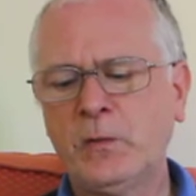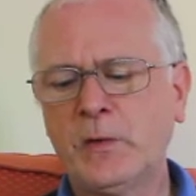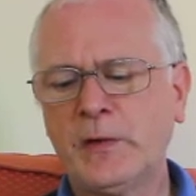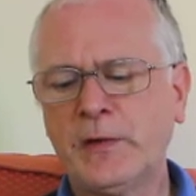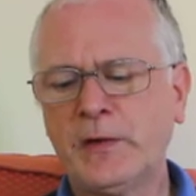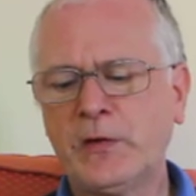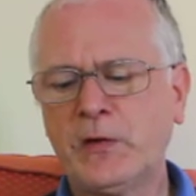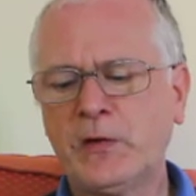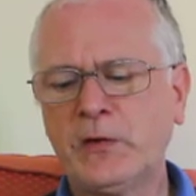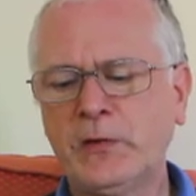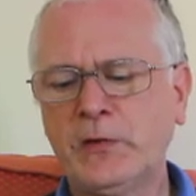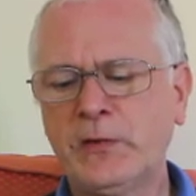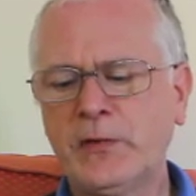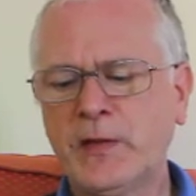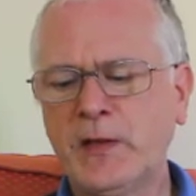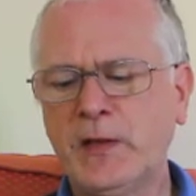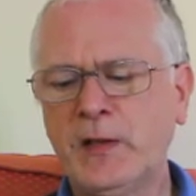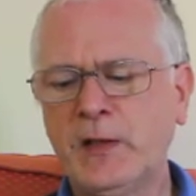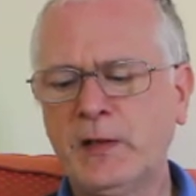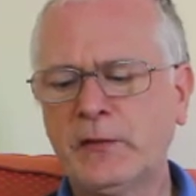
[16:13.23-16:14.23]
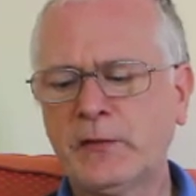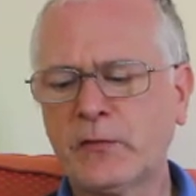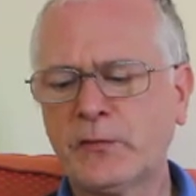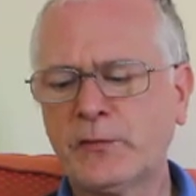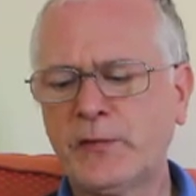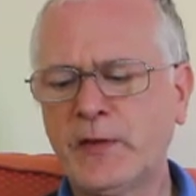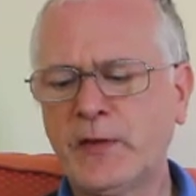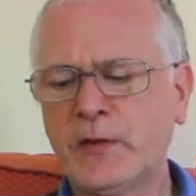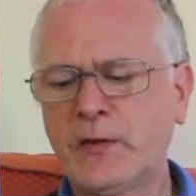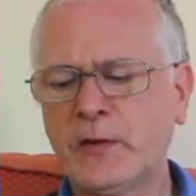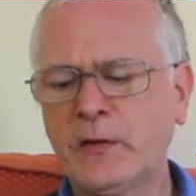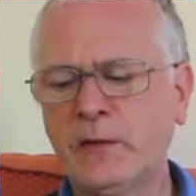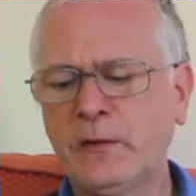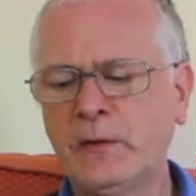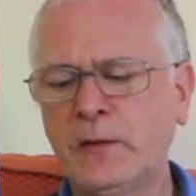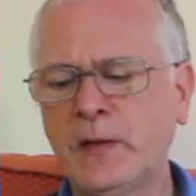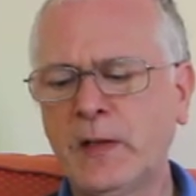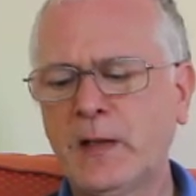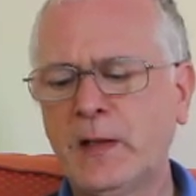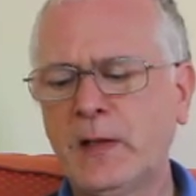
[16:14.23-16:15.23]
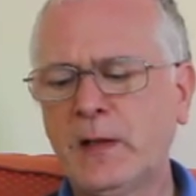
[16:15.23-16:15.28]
one is sure to hear of pretty soon,